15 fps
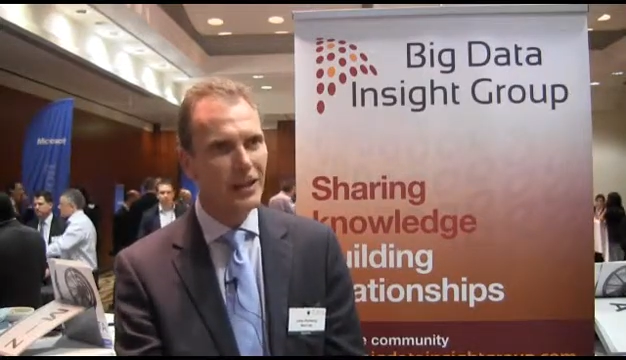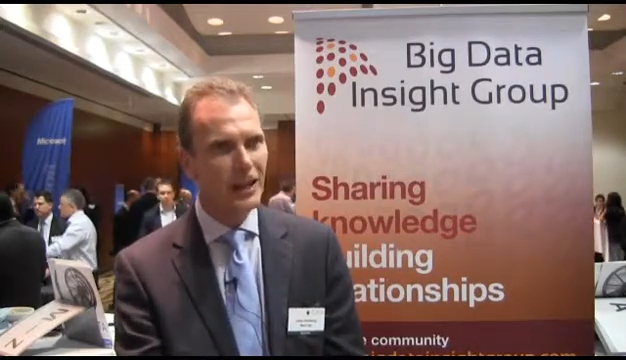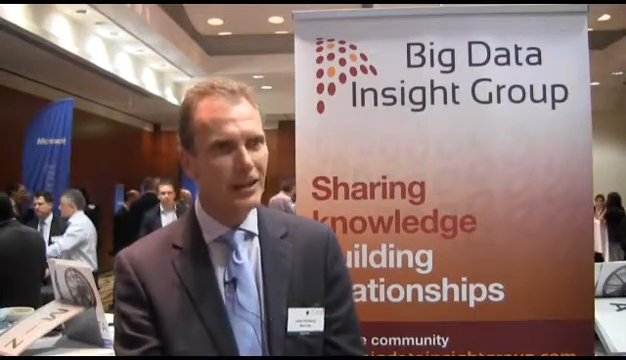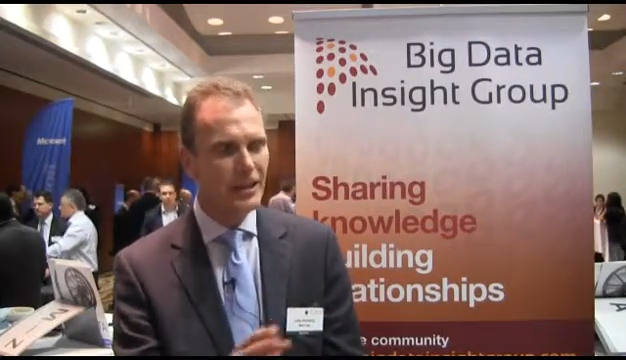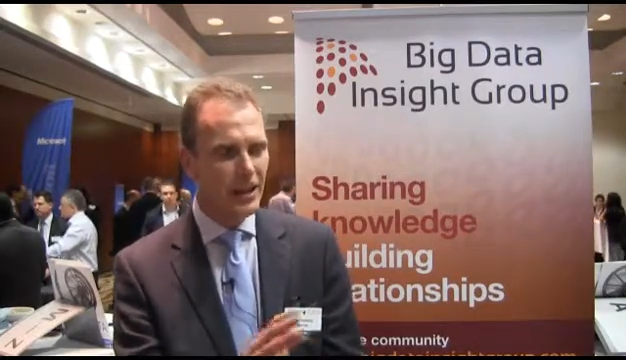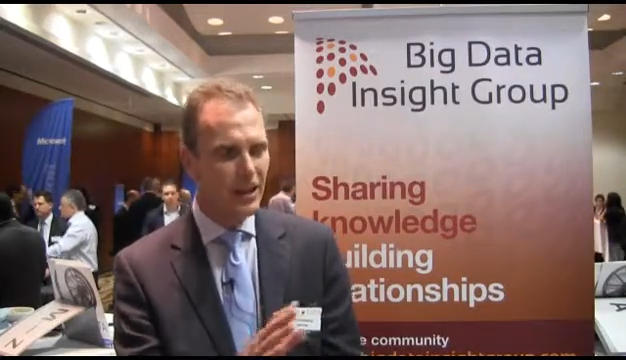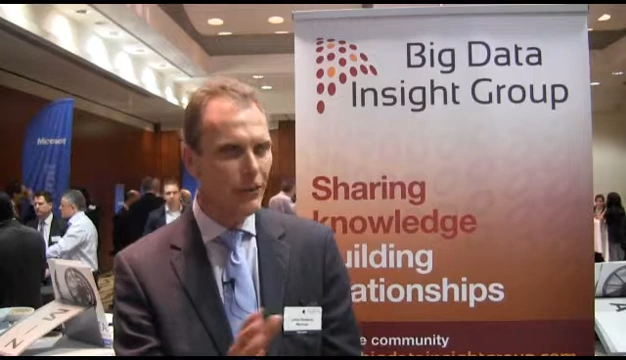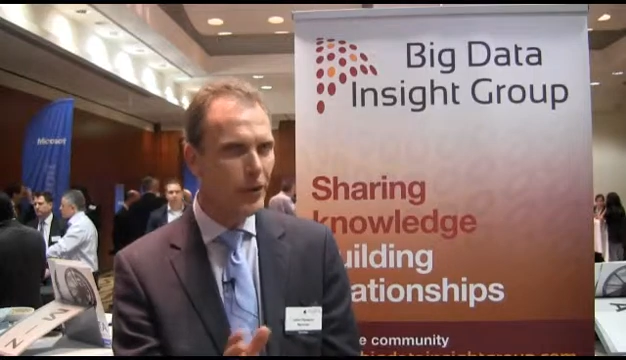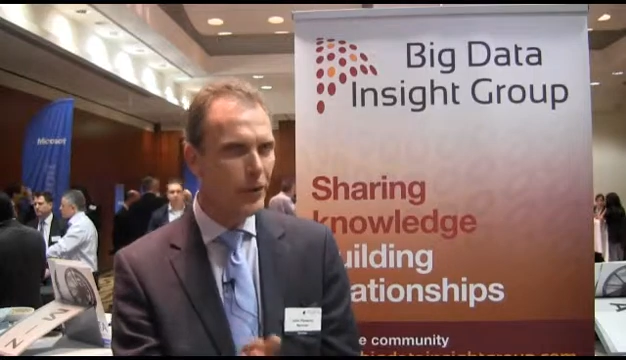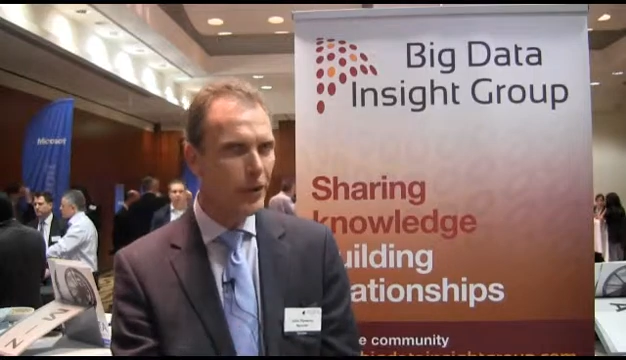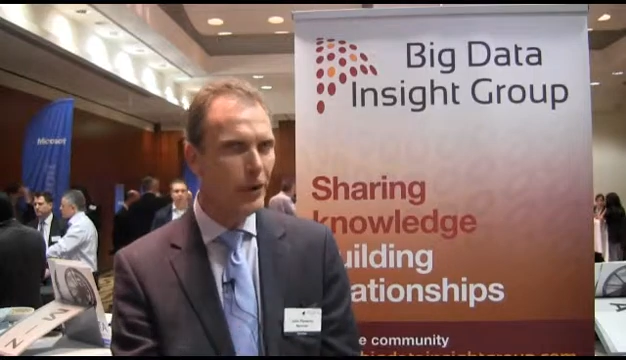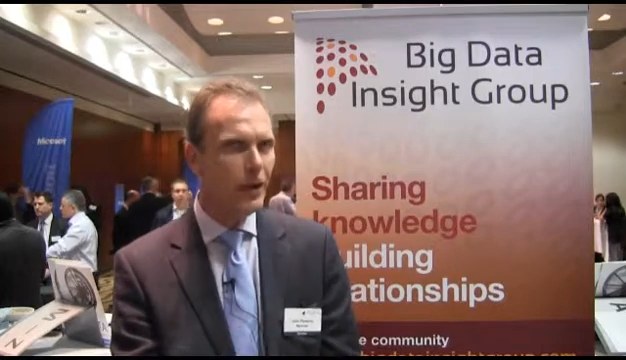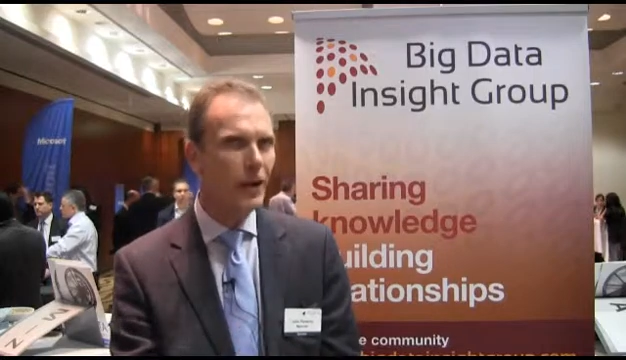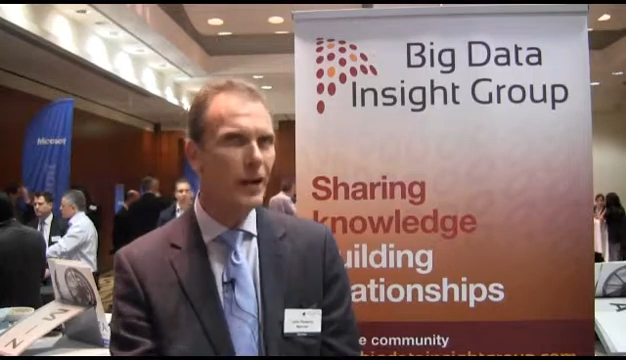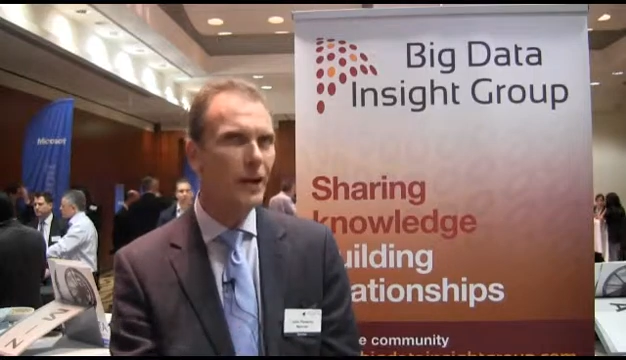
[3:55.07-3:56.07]
And to give you
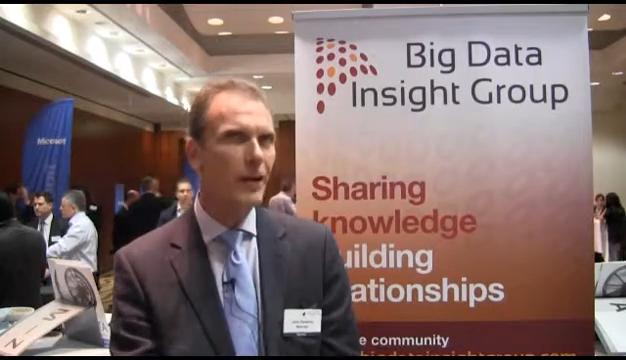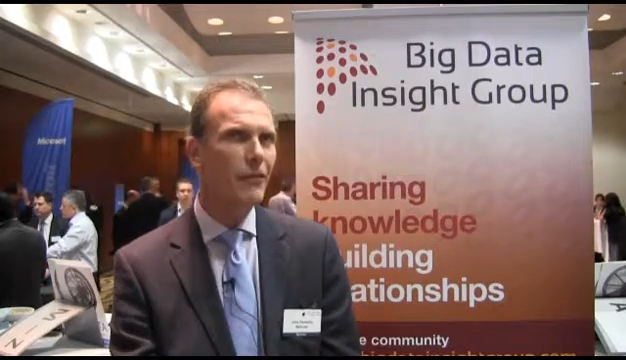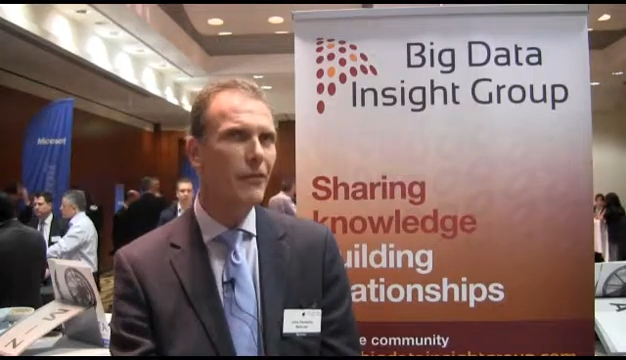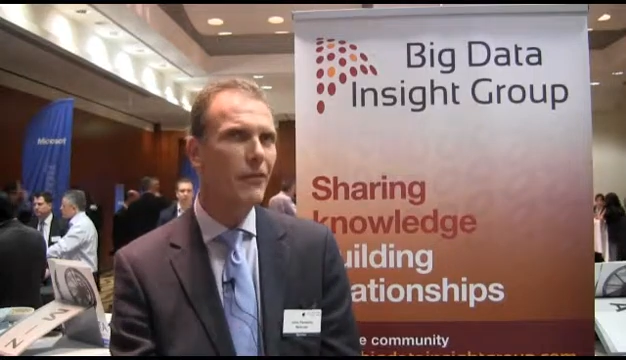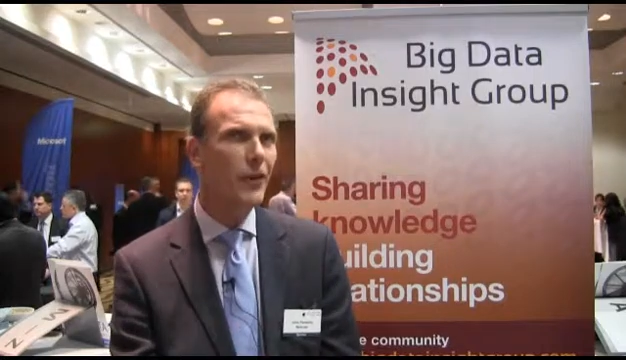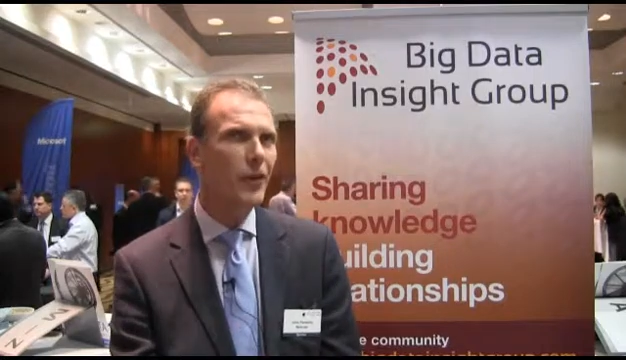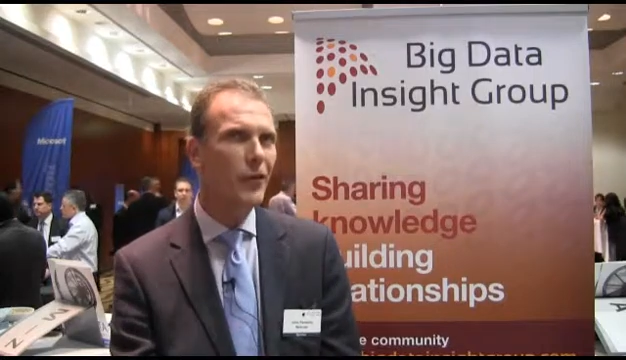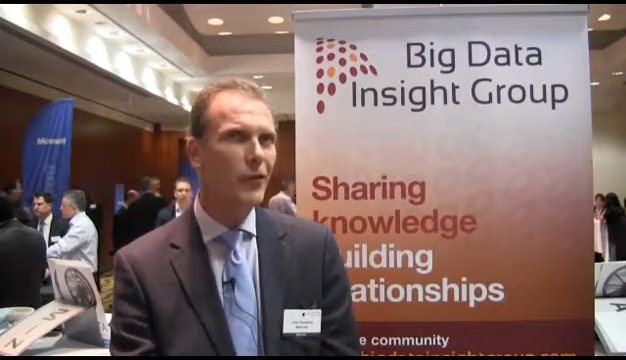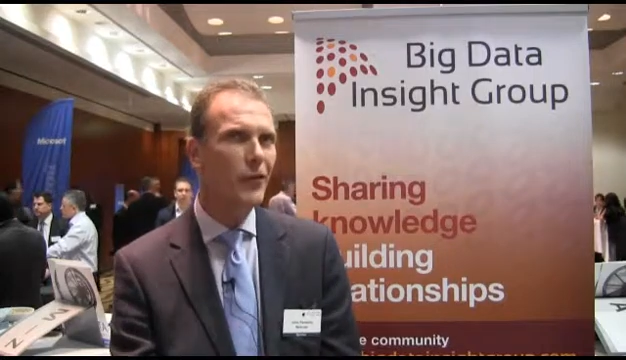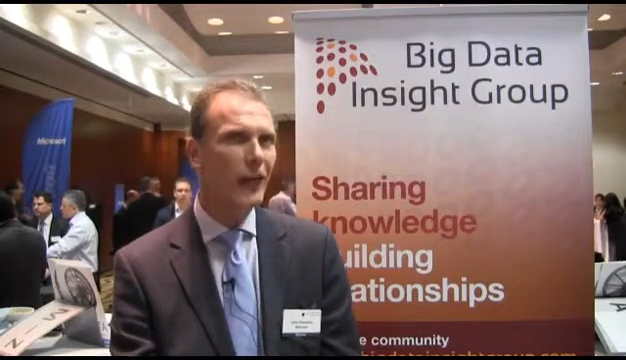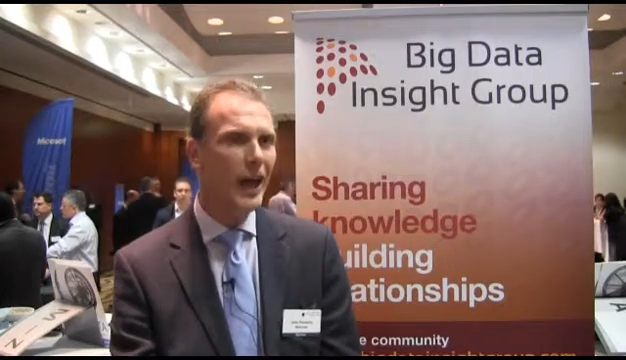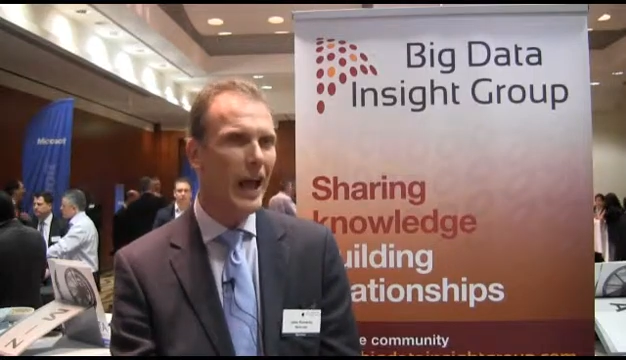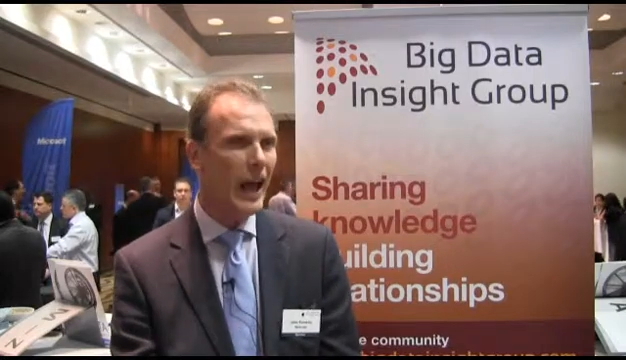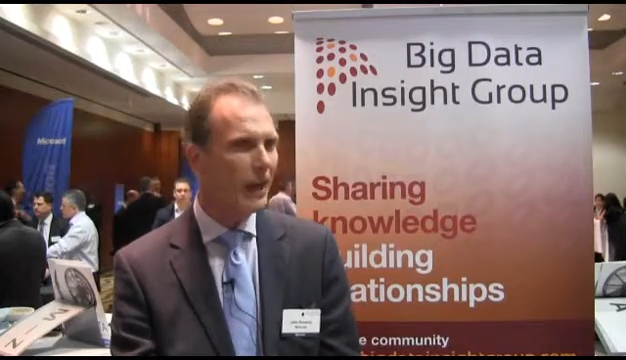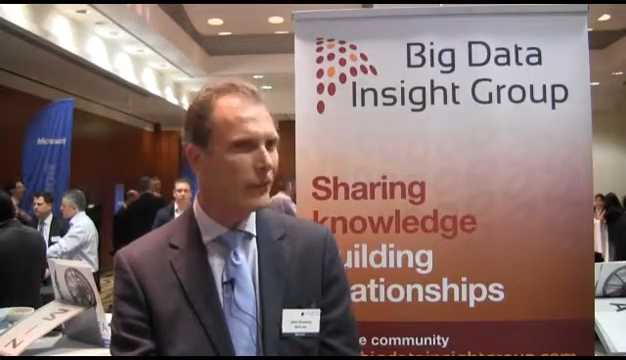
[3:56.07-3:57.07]
a kind of feel for
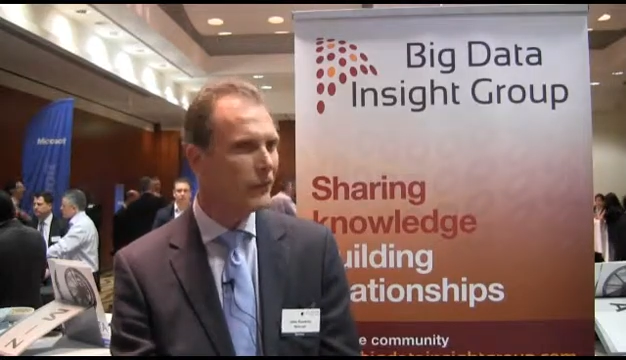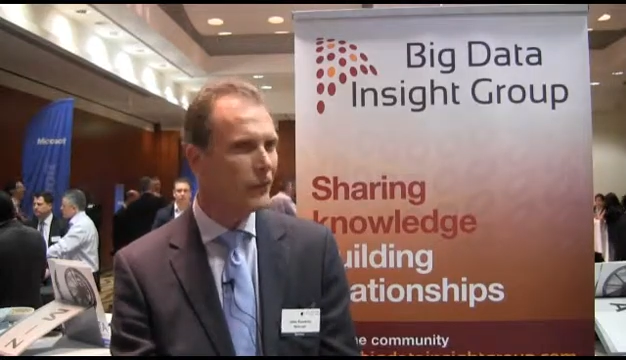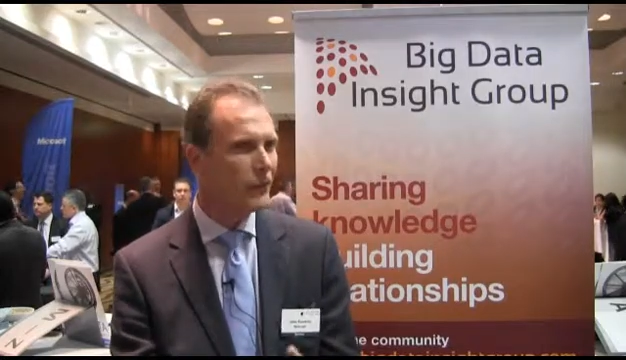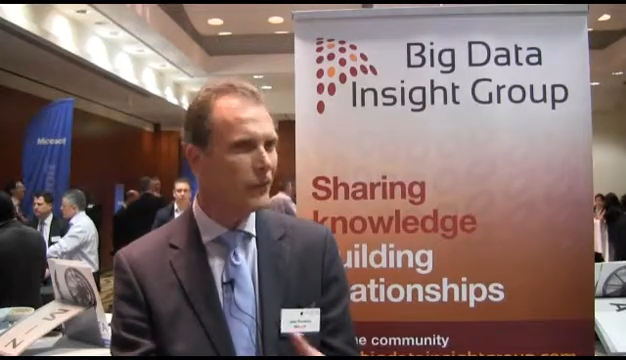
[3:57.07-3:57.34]
that,